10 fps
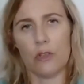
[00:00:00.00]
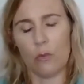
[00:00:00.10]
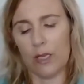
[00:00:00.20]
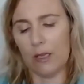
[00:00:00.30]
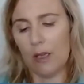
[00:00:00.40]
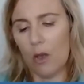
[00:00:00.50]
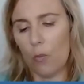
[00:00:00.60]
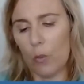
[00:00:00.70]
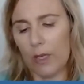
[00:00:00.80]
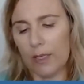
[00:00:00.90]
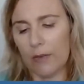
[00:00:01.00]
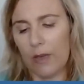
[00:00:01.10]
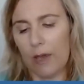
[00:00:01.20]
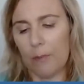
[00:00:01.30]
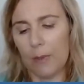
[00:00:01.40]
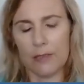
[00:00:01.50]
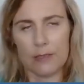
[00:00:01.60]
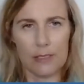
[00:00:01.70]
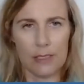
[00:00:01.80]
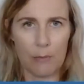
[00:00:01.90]
So we give our
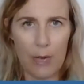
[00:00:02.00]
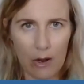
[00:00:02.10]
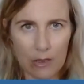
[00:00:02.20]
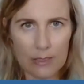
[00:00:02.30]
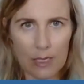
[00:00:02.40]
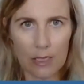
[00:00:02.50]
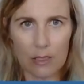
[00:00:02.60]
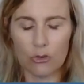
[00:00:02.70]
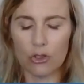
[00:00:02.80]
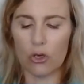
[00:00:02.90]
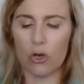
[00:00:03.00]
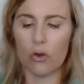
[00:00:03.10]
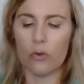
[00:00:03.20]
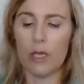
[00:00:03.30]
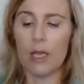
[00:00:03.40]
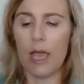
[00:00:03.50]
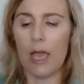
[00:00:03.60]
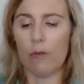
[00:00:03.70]
pets their parasite control,